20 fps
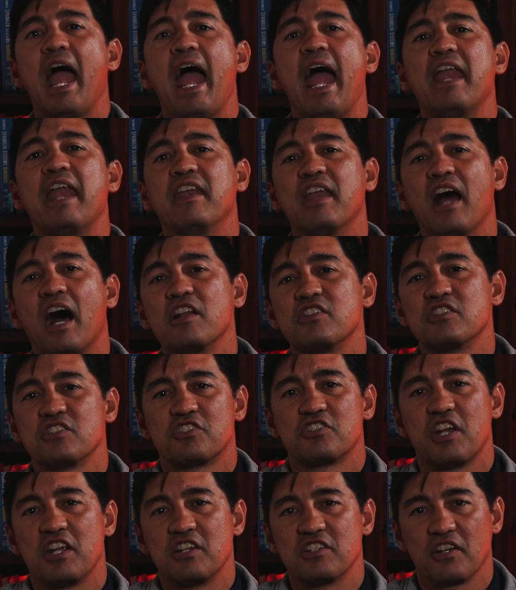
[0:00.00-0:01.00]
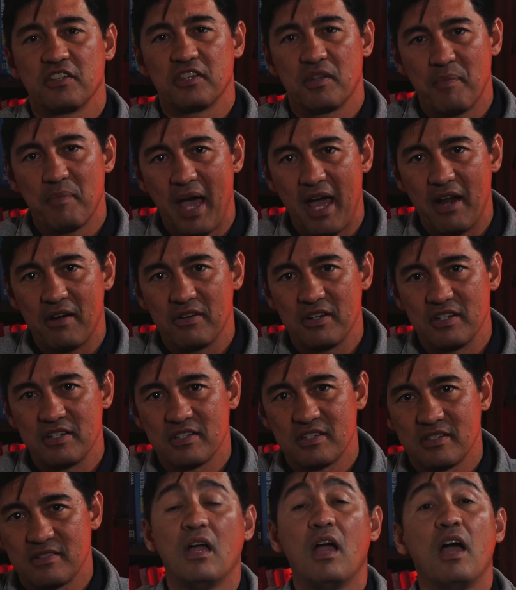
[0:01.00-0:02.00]
and not just change out the
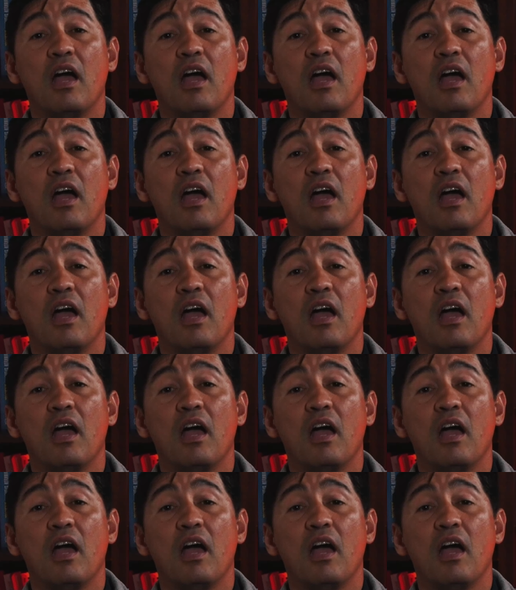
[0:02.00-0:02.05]
batteries.